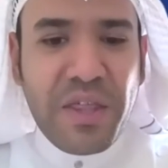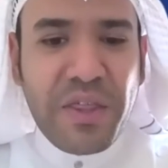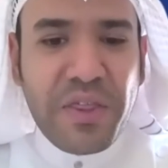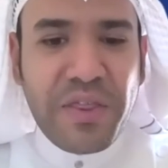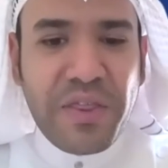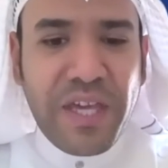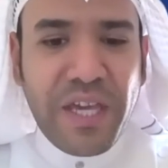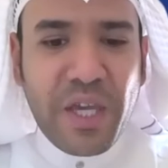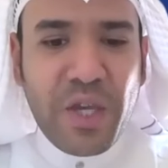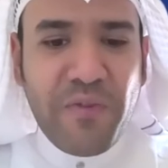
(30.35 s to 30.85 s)

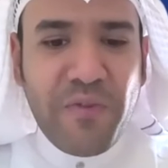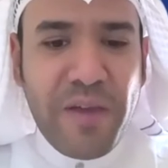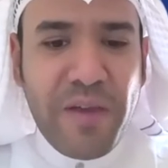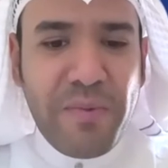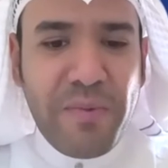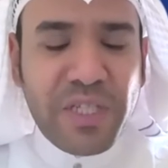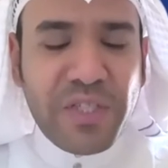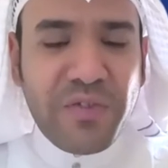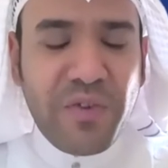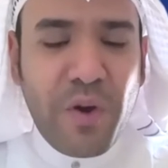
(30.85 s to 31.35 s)
thank you very
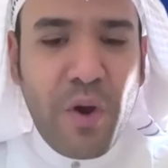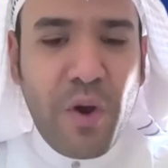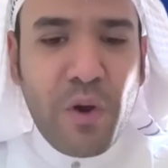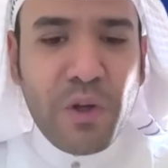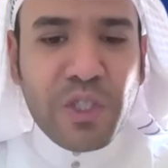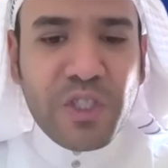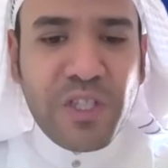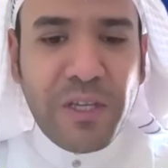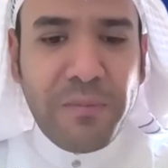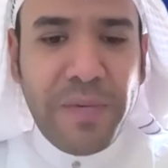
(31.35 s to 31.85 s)
much for
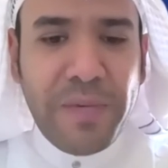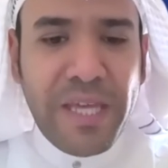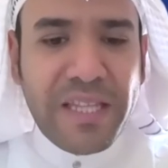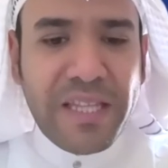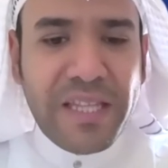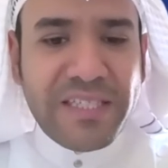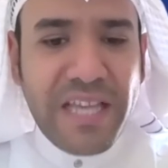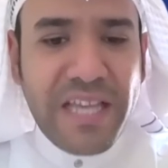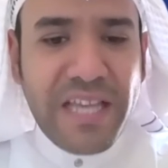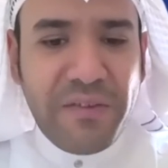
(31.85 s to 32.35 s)
hosting me
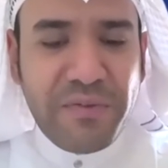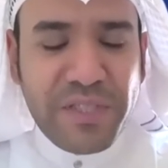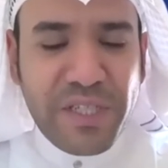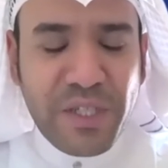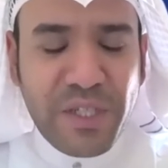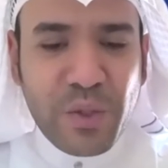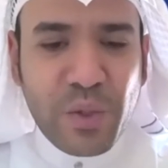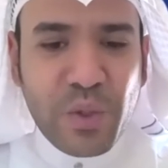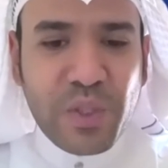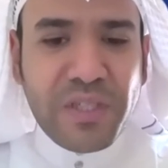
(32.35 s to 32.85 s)
this
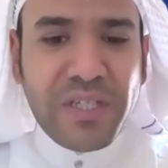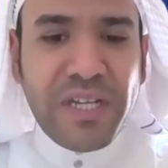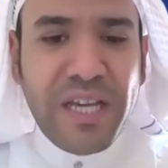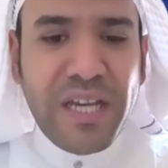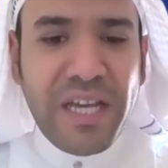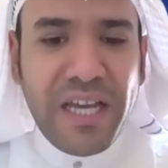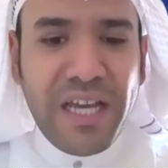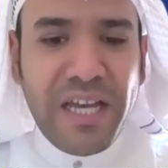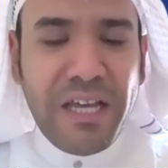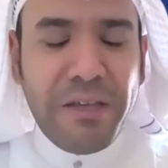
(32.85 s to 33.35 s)
afternoon,
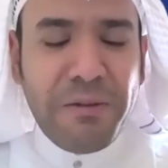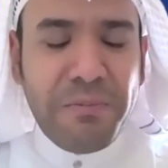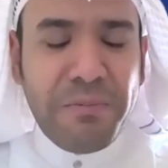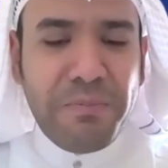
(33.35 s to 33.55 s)
uh,